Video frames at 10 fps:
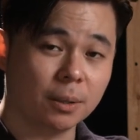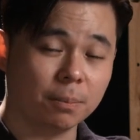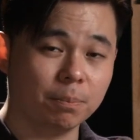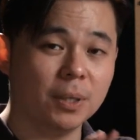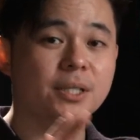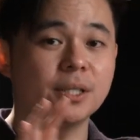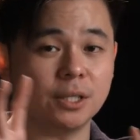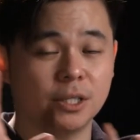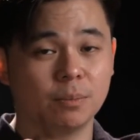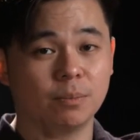blood
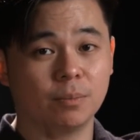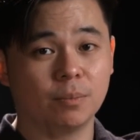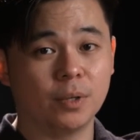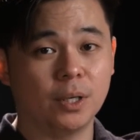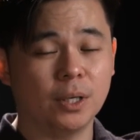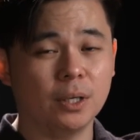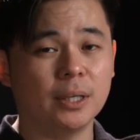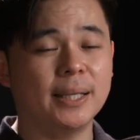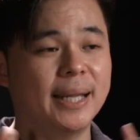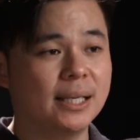system.
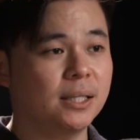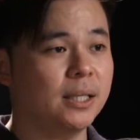Let's say